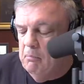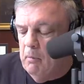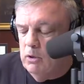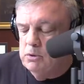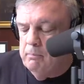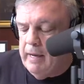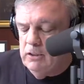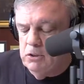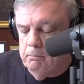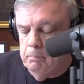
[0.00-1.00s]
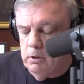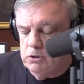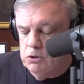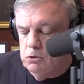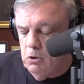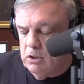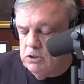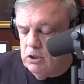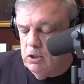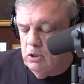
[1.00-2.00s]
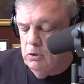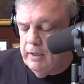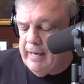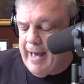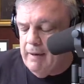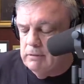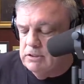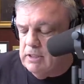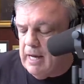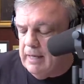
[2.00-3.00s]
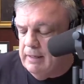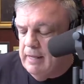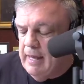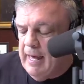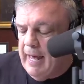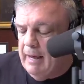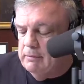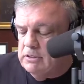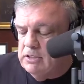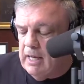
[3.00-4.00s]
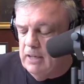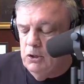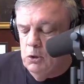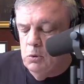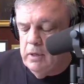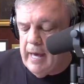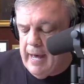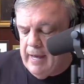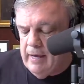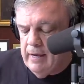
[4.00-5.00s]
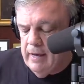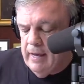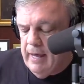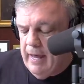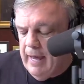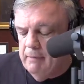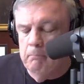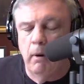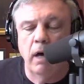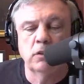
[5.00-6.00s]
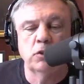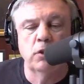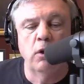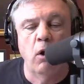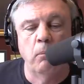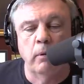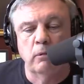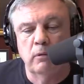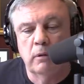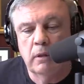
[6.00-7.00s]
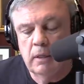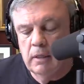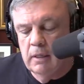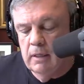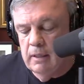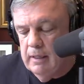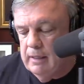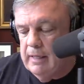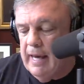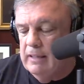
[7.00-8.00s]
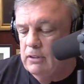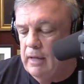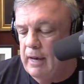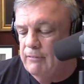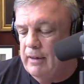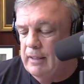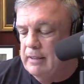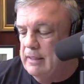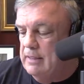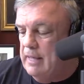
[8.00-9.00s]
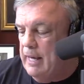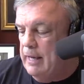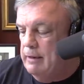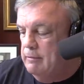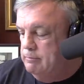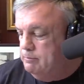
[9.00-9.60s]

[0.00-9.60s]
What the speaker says: Most major bookstores, including Amazon, Amazon UK, and Barnes & Noble. Ken, do you have anything to add?